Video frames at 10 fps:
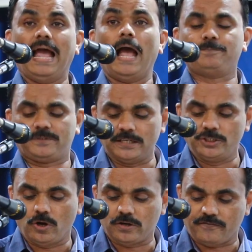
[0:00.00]

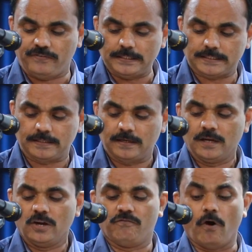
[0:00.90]
absent
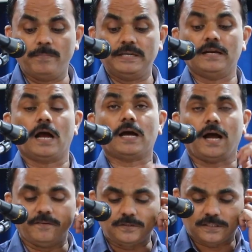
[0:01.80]
geographies, forbidden
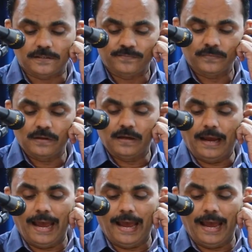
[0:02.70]
archives,